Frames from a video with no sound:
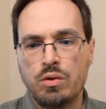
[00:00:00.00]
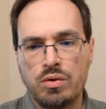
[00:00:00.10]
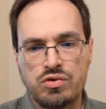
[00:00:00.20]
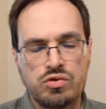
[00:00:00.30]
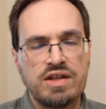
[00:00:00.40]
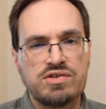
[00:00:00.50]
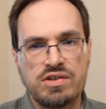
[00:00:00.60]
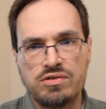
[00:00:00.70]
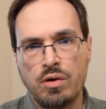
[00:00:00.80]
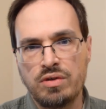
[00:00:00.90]
with traits
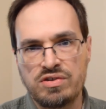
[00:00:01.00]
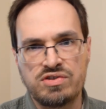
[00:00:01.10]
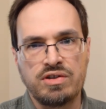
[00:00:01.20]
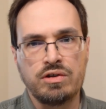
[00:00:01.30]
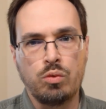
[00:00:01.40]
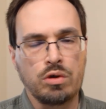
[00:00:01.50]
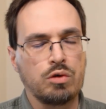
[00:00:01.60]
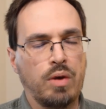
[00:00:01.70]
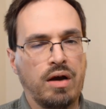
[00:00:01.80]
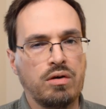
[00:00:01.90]
that don't necessarily
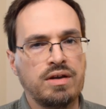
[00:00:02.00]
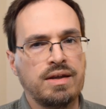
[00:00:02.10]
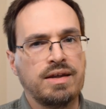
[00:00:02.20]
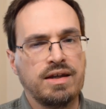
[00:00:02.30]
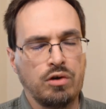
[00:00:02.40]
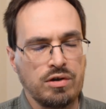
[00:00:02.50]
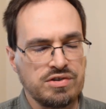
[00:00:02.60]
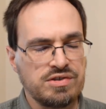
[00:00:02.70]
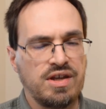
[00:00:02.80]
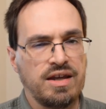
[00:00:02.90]
work well in our
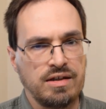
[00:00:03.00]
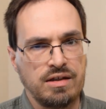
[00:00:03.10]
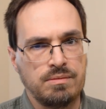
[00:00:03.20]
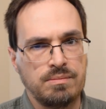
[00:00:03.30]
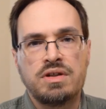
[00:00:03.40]
society.